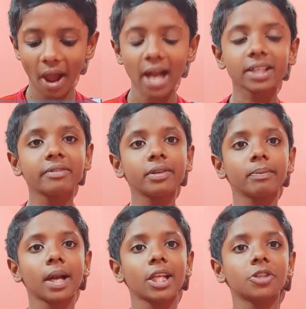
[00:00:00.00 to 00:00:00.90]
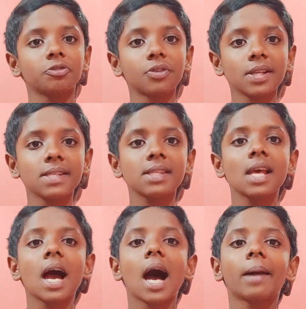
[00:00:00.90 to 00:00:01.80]
actively managed
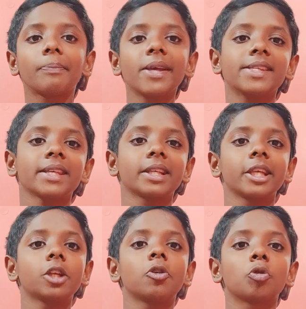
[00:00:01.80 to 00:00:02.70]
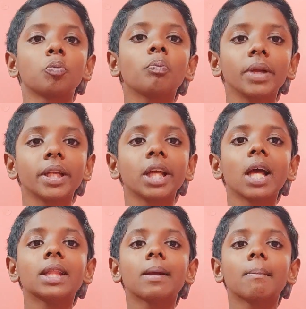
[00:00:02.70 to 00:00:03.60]
funds are basically to beat
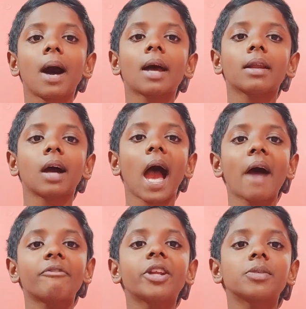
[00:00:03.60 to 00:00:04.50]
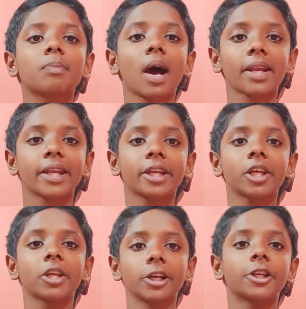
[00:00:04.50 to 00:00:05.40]
the average market
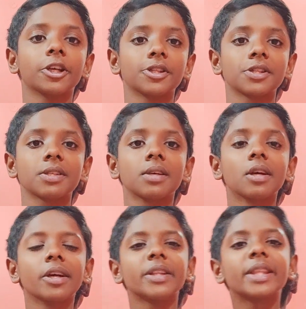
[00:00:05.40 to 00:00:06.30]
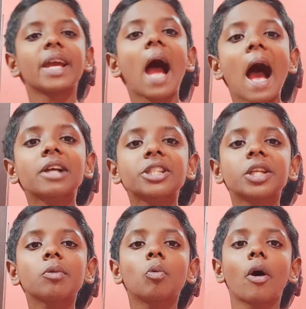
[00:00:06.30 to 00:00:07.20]
returns. They
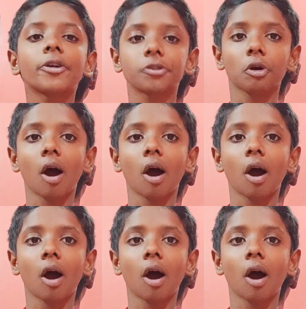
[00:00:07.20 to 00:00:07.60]
actually want to